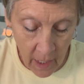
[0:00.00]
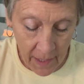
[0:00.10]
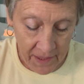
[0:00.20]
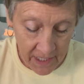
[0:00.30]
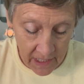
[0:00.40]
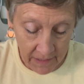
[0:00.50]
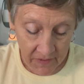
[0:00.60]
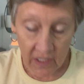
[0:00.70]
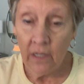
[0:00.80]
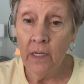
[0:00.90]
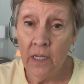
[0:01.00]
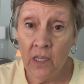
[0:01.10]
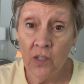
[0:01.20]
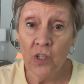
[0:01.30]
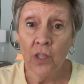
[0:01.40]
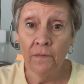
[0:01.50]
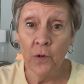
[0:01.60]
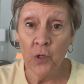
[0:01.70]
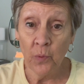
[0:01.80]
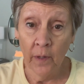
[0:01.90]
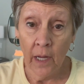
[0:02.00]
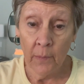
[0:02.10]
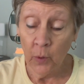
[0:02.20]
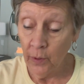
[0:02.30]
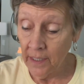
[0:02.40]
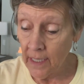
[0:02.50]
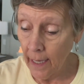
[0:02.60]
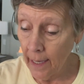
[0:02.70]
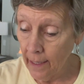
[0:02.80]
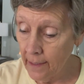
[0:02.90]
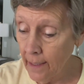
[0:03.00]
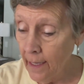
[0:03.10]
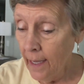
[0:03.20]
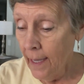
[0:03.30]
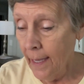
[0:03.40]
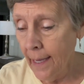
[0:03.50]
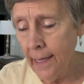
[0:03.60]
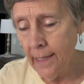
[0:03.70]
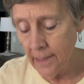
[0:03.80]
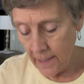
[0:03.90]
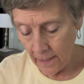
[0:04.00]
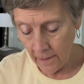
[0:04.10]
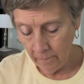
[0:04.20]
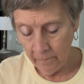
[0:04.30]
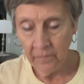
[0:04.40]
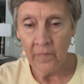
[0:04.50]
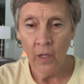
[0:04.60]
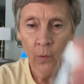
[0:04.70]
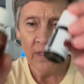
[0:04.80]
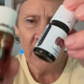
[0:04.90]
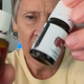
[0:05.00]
Thieves is the first one I'm going to add. And what's the